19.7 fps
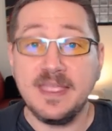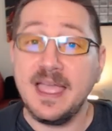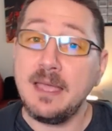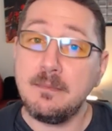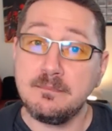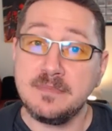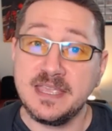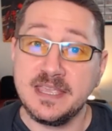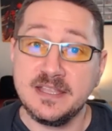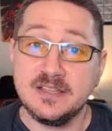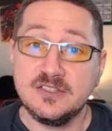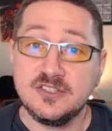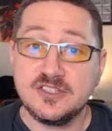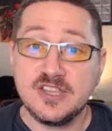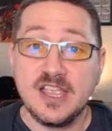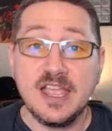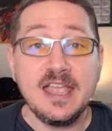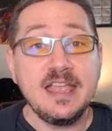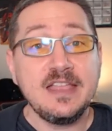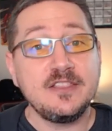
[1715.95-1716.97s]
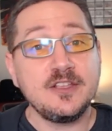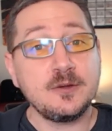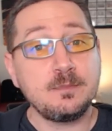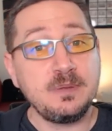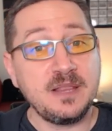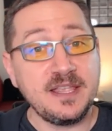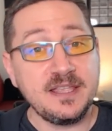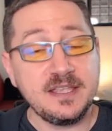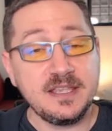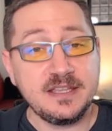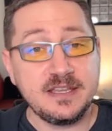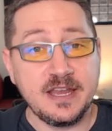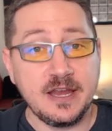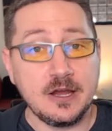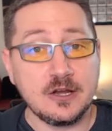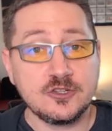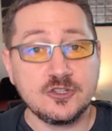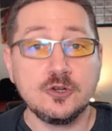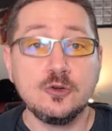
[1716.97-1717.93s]
That means they're playing a
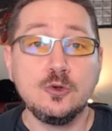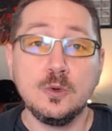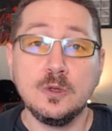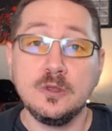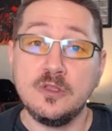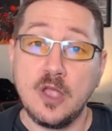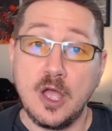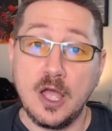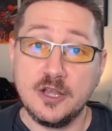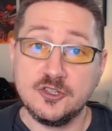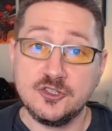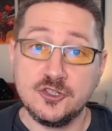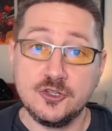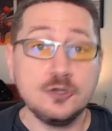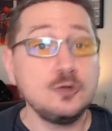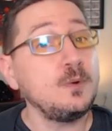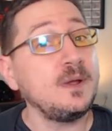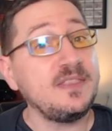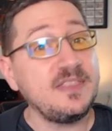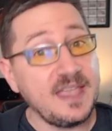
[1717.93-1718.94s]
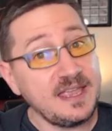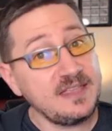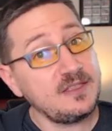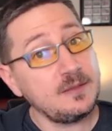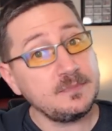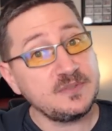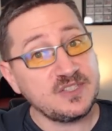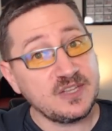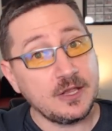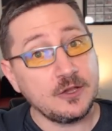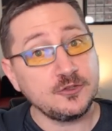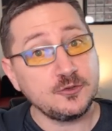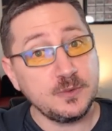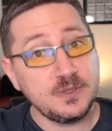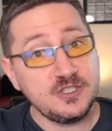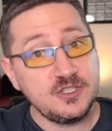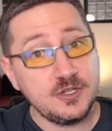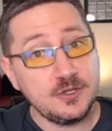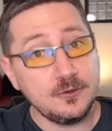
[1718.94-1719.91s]
character who will not do what they themselves
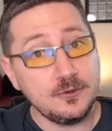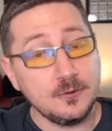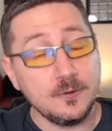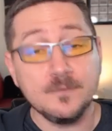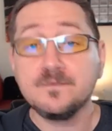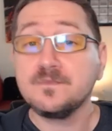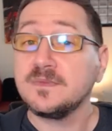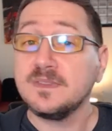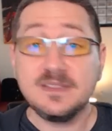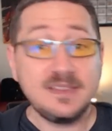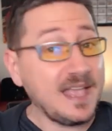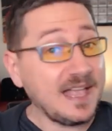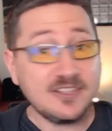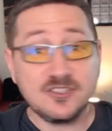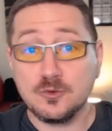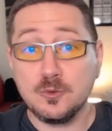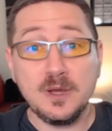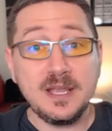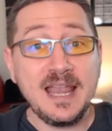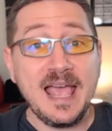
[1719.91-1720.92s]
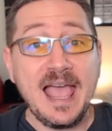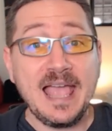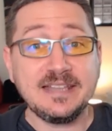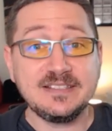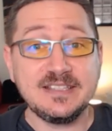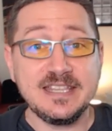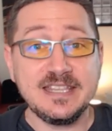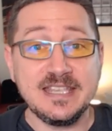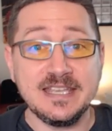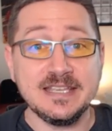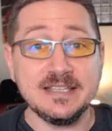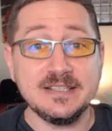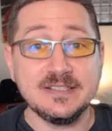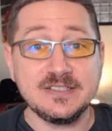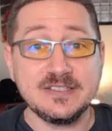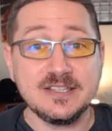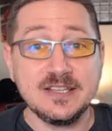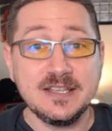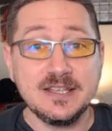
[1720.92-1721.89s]
would do. That's what acting
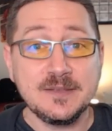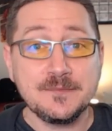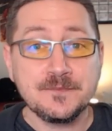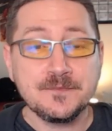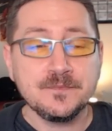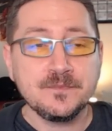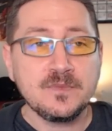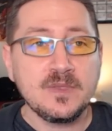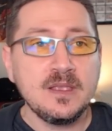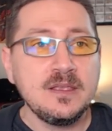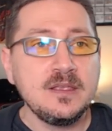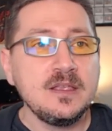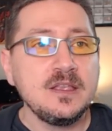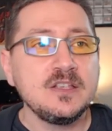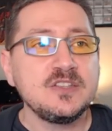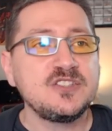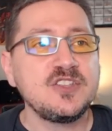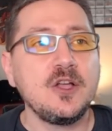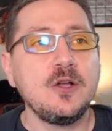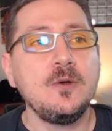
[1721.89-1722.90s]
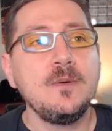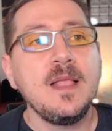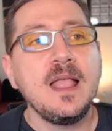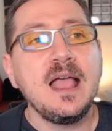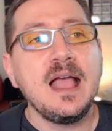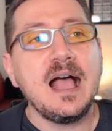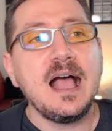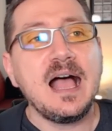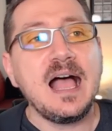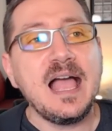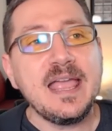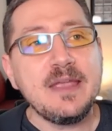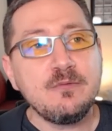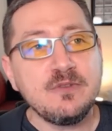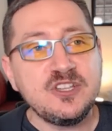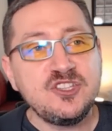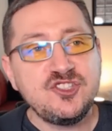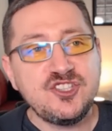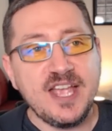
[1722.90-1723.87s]
is. So I
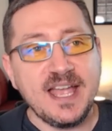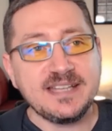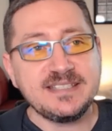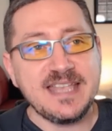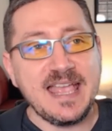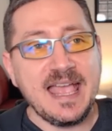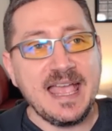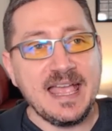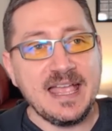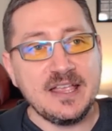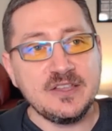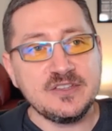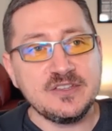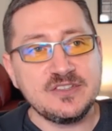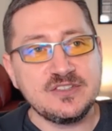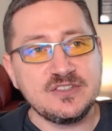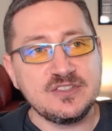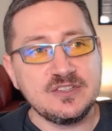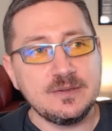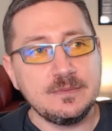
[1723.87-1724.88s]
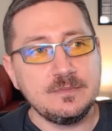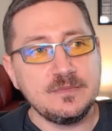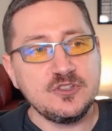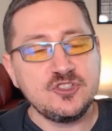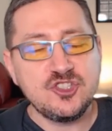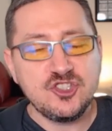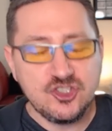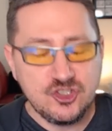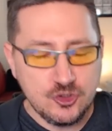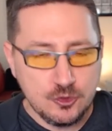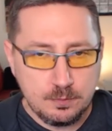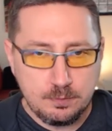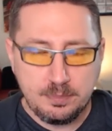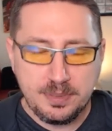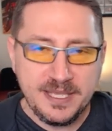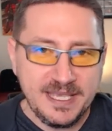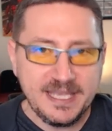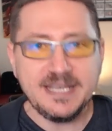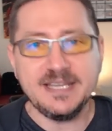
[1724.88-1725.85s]
reject as
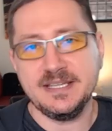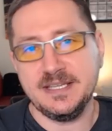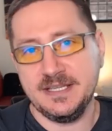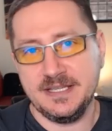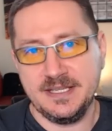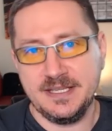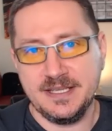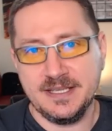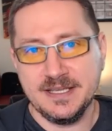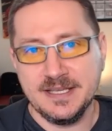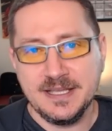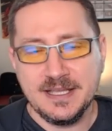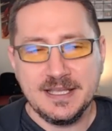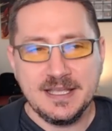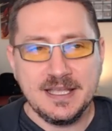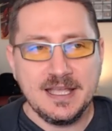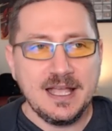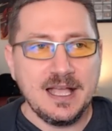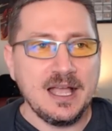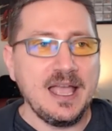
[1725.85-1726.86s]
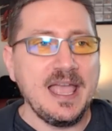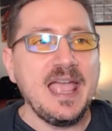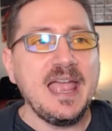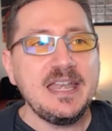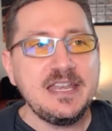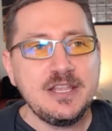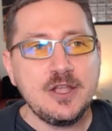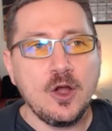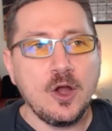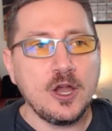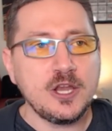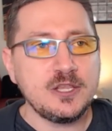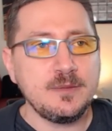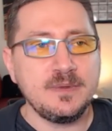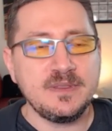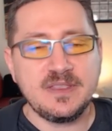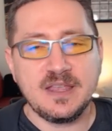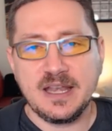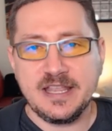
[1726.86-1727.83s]
stupidity uh, any
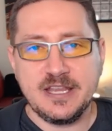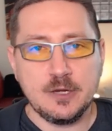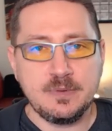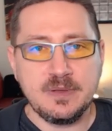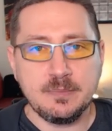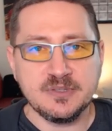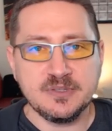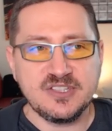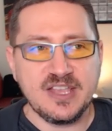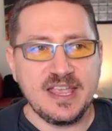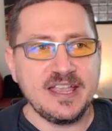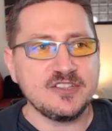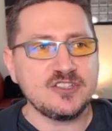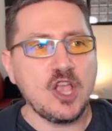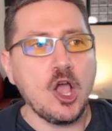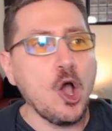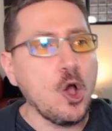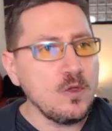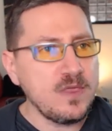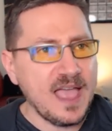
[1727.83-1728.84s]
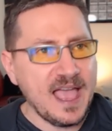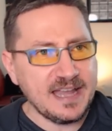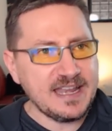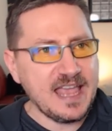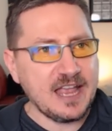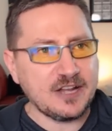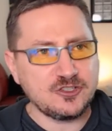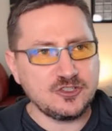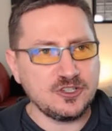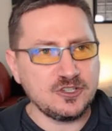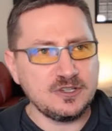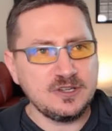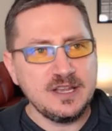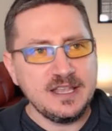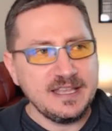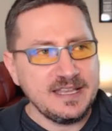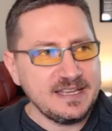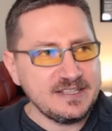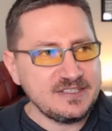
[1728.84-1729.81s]
argument that I hear people say is, oh, that actor
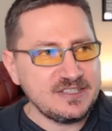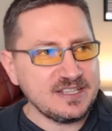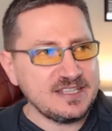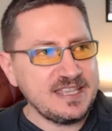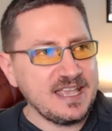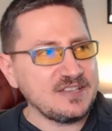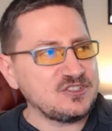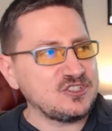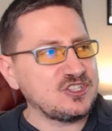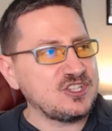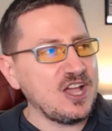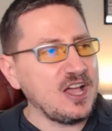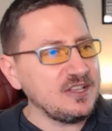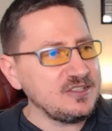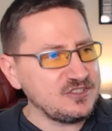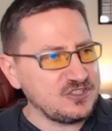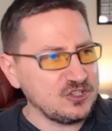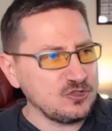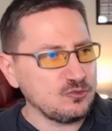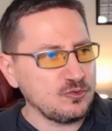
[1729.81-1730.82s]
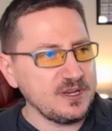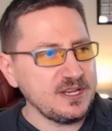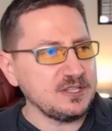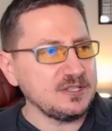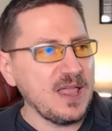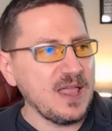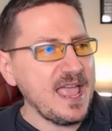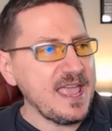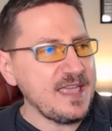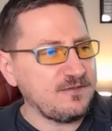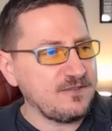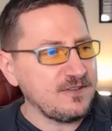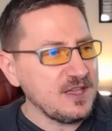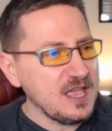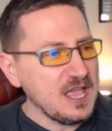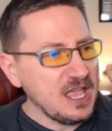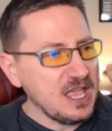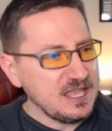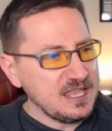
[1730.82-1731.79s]
is against guns in real life.
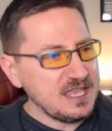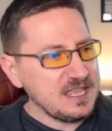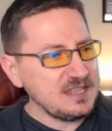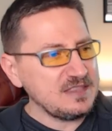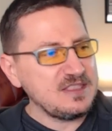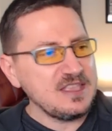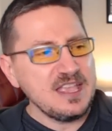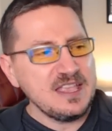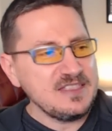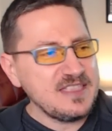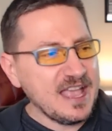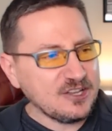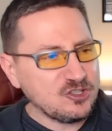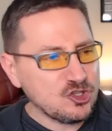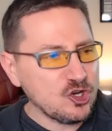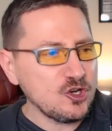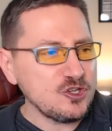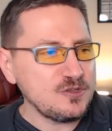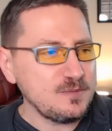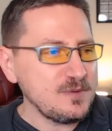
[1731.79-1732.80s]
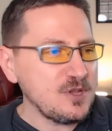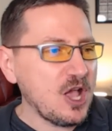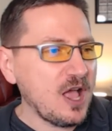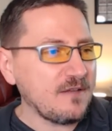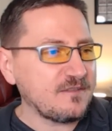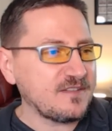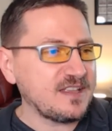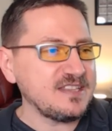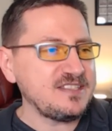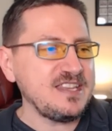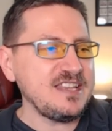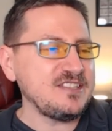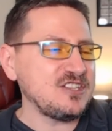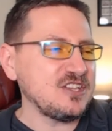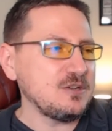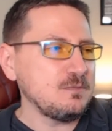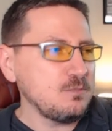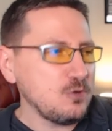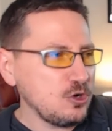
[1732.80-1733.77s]
He, that turns me off because he's
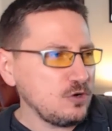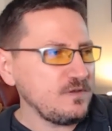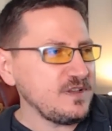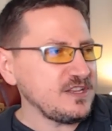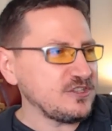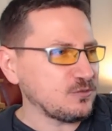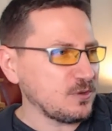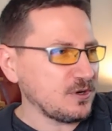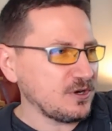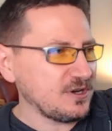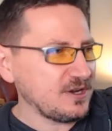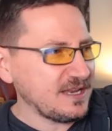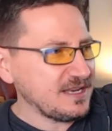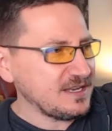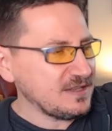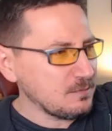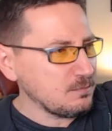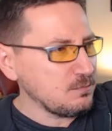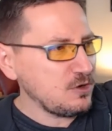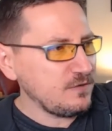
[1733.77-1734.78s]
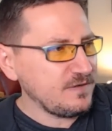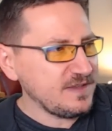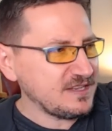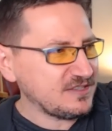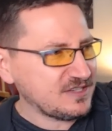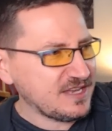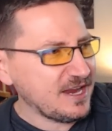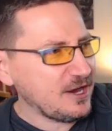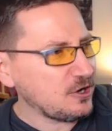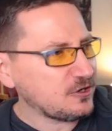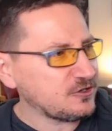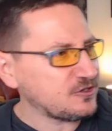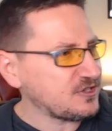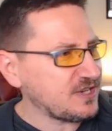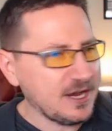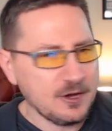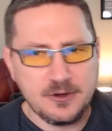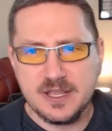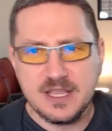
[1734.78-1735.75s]
in movies where in the movie his
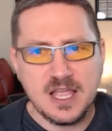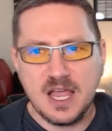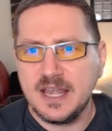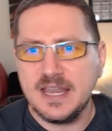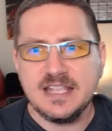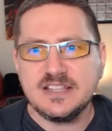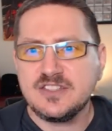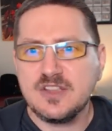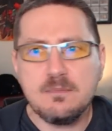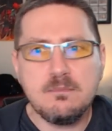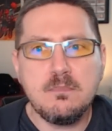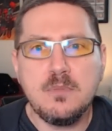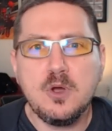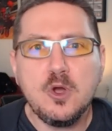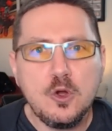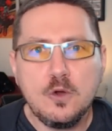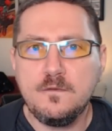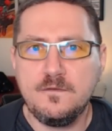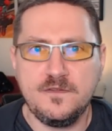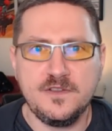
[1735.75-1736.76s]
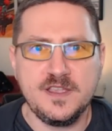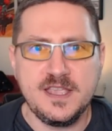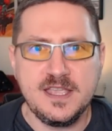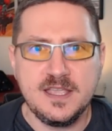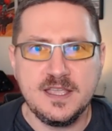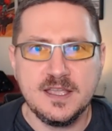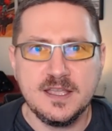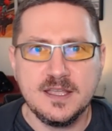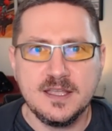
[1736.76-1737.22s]
characters carry a gun. It's a movie.